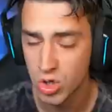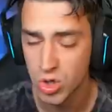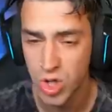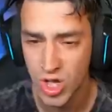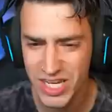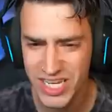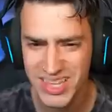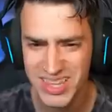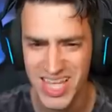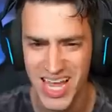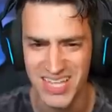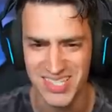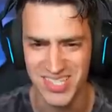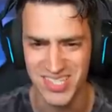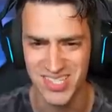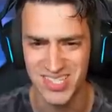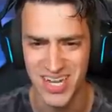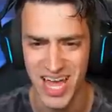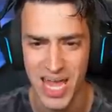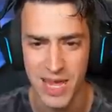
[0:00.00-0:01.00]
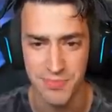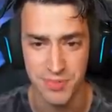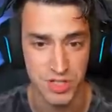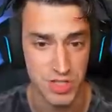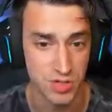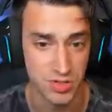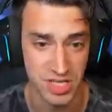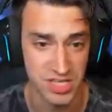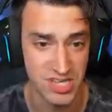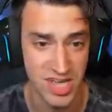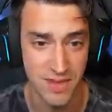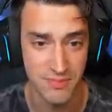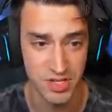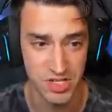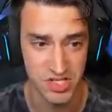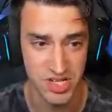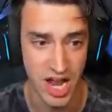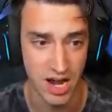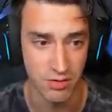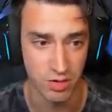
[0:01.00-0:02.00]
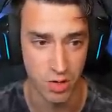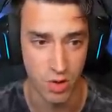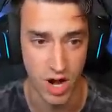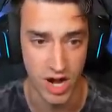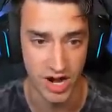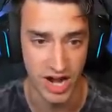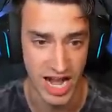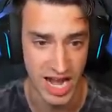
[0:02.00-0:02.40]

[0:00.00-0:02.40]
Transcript: Look at that snipe. Dude, this game does not require